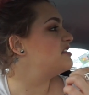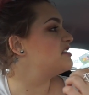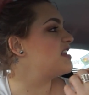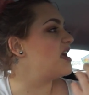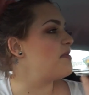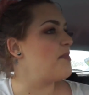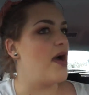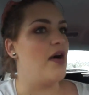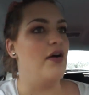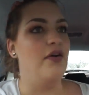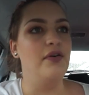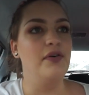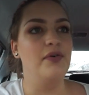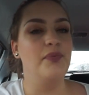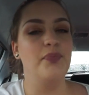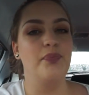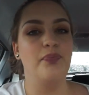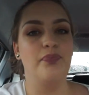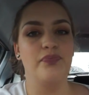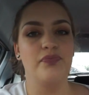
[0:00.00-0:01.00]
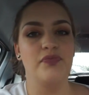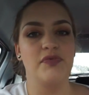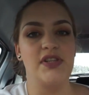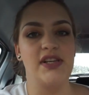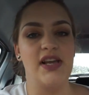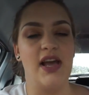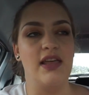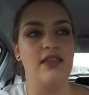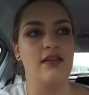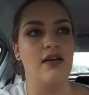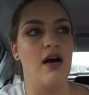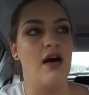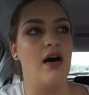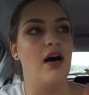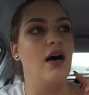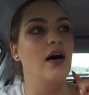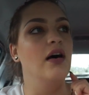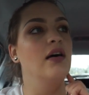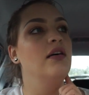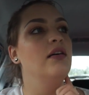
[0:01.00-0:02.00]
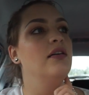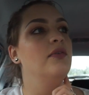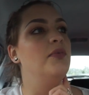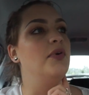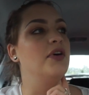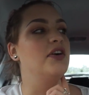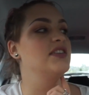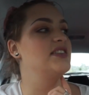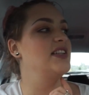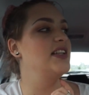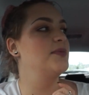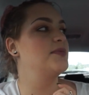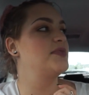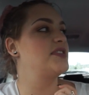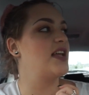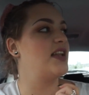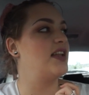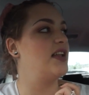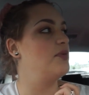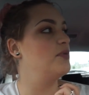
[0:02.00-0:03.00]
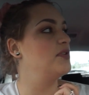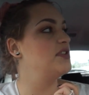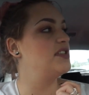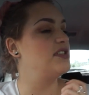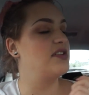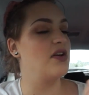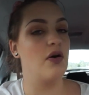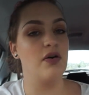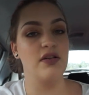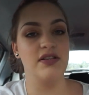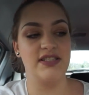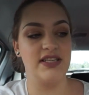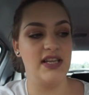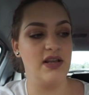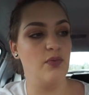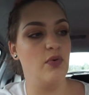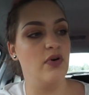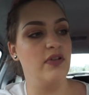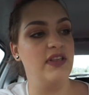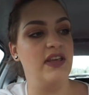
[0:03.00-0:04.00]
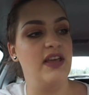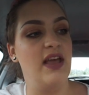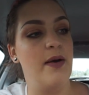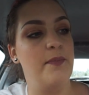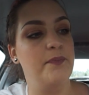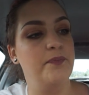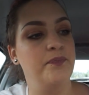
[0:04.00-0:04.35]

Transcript: just came out to get in the car because Liam decided he wanted to go and see what the